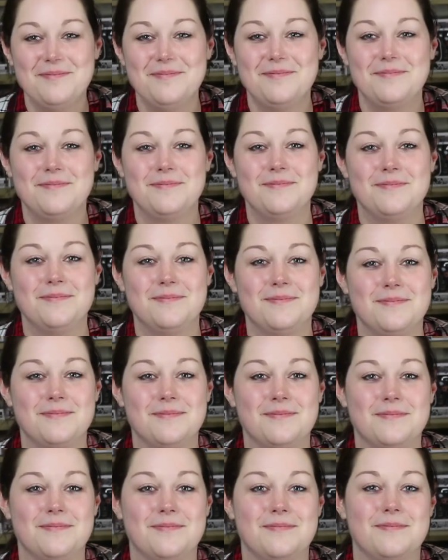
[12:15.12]

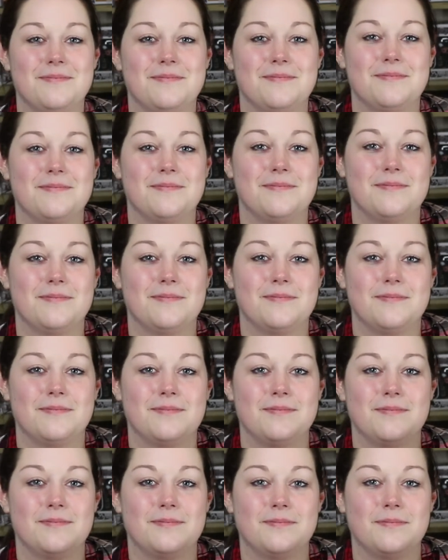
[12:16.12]

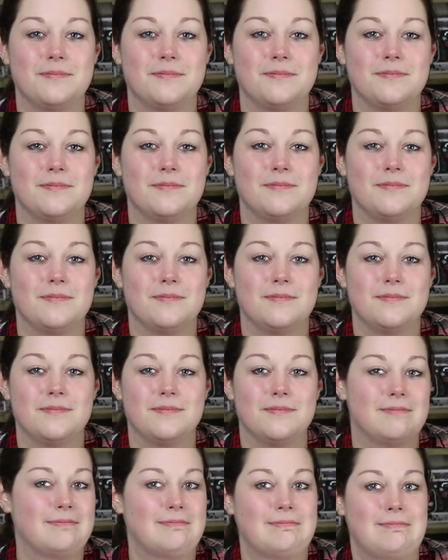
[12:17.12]

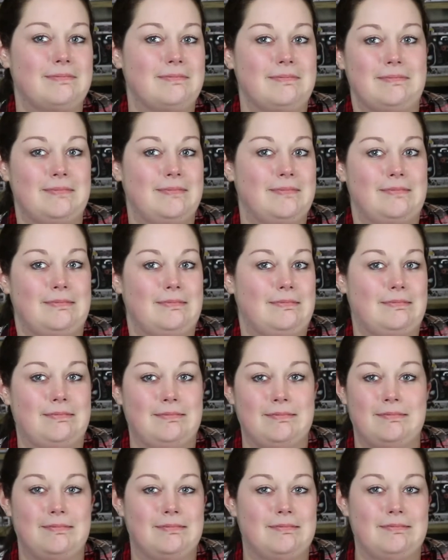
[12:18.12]

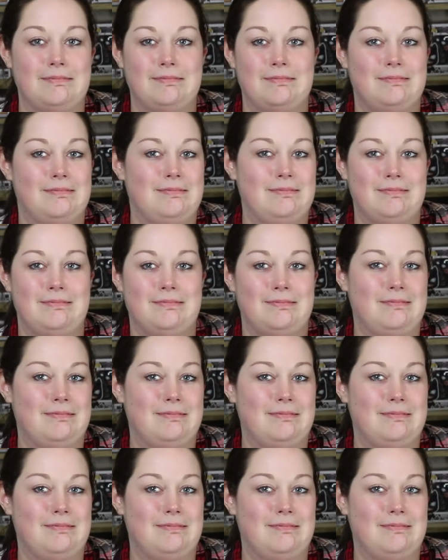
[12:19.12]
This person isn't speaking.